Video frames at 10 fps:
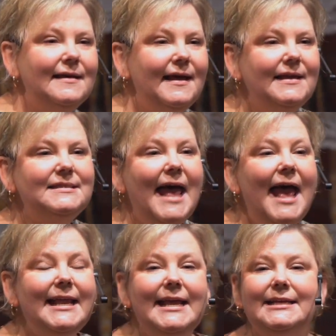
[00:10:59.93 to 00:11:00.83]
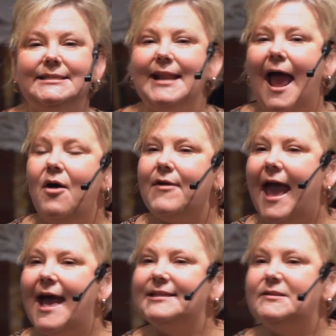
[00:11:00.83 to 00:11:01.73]
is that he is an
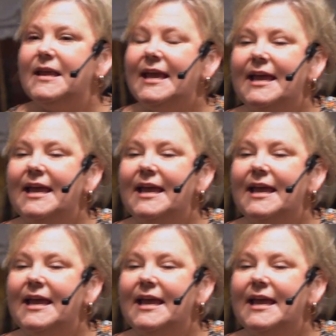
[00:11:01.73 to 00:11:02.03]
outcast